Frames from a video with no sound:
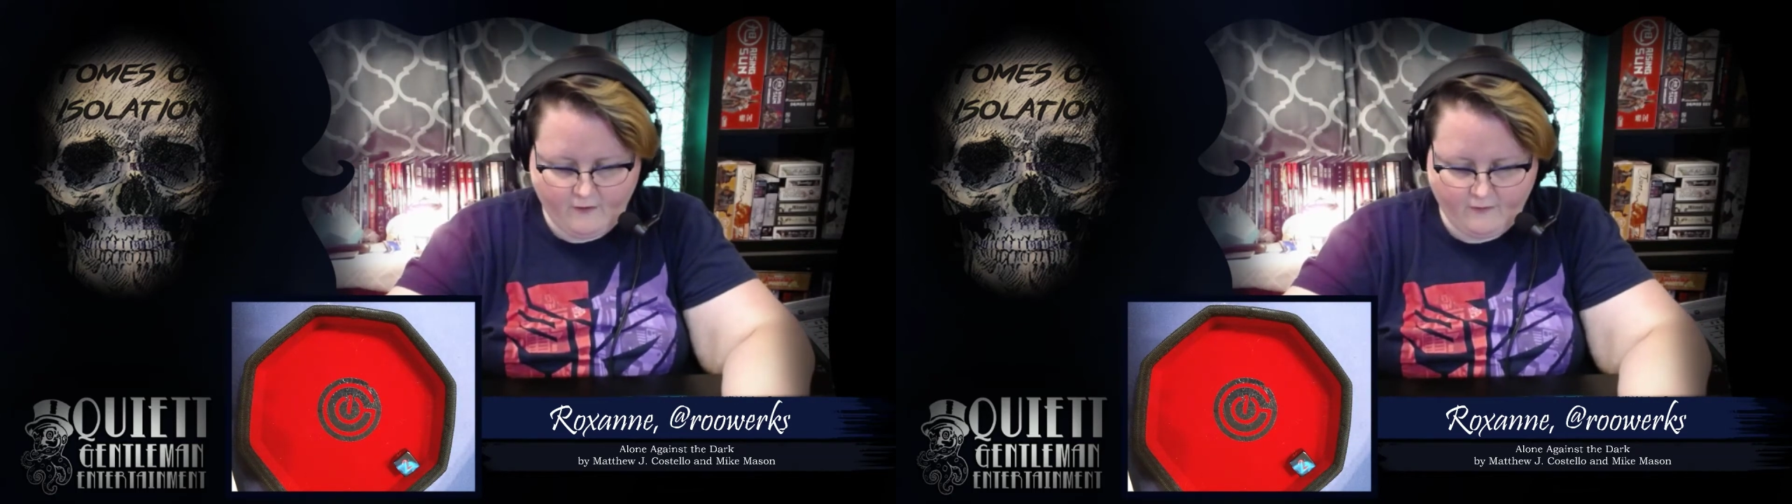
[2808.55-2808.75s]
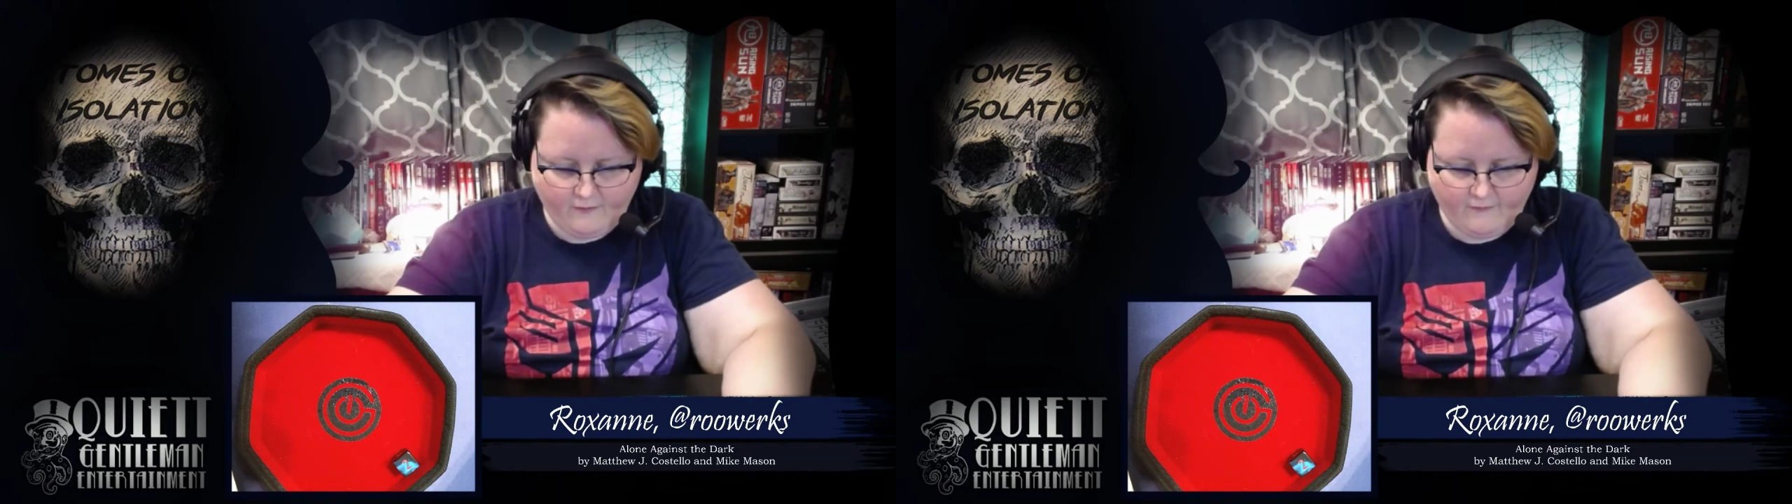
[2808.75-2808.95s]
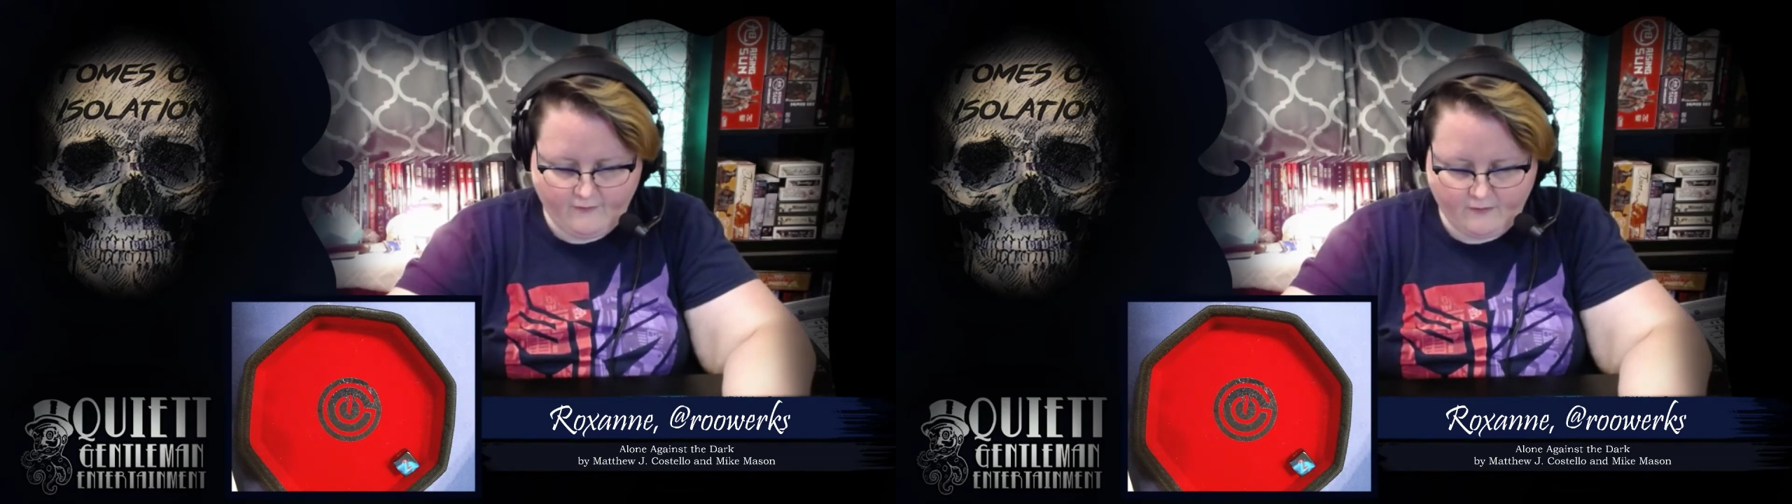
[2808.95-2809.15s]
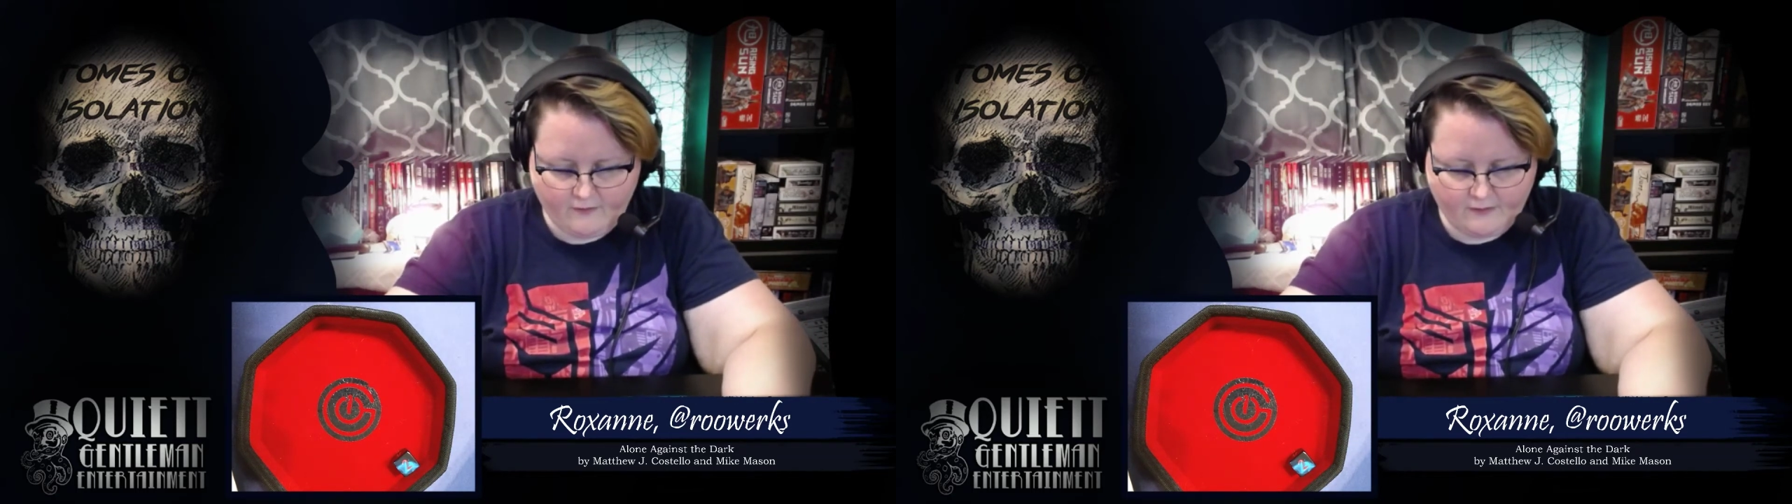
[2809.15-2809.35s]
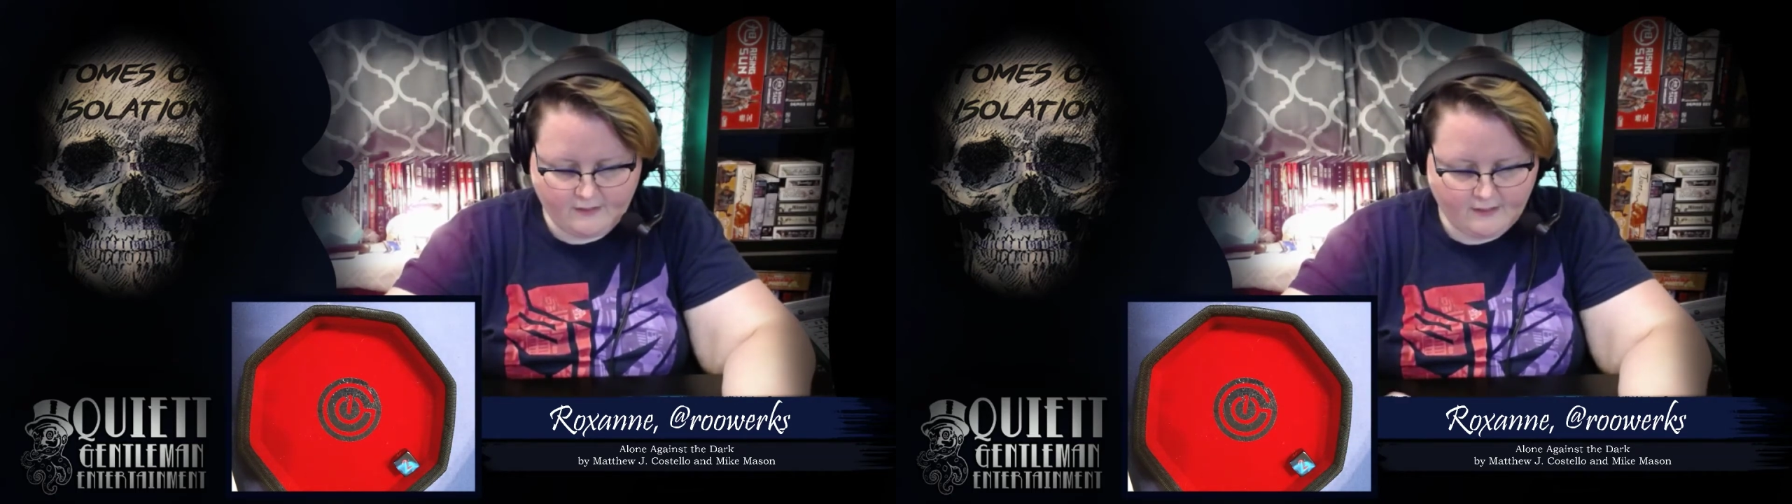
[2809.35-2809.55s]
25th,
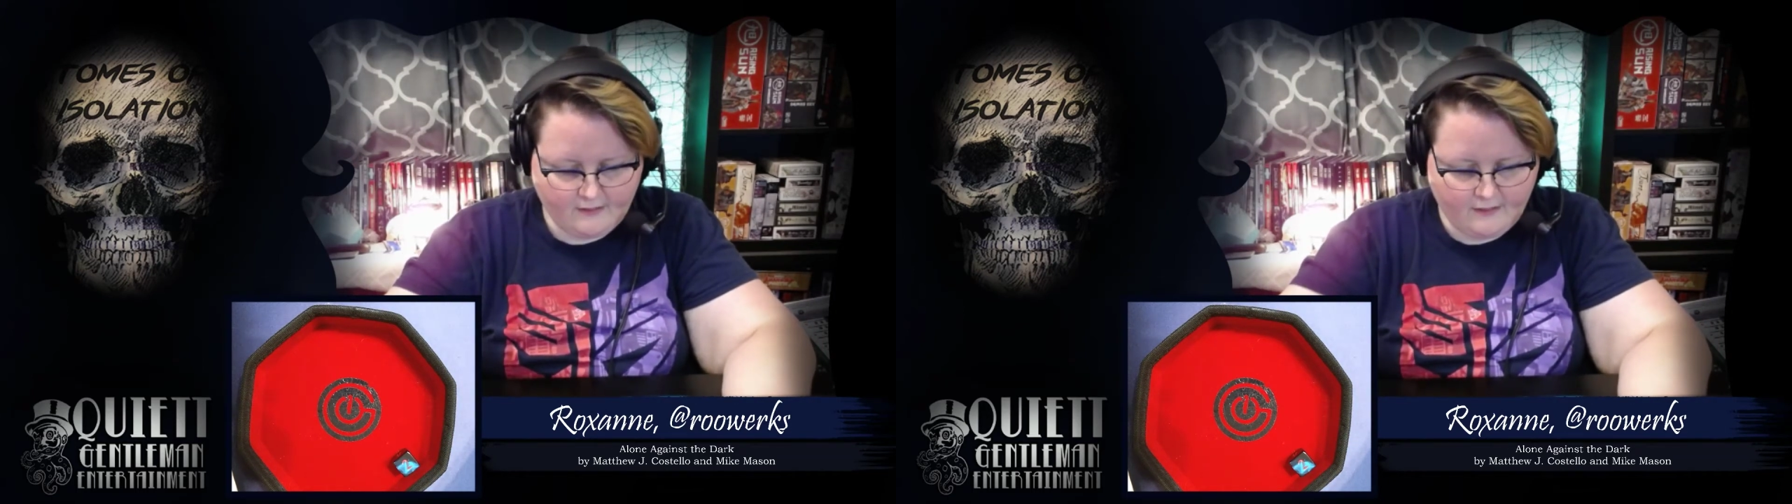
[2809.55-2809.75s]
26th.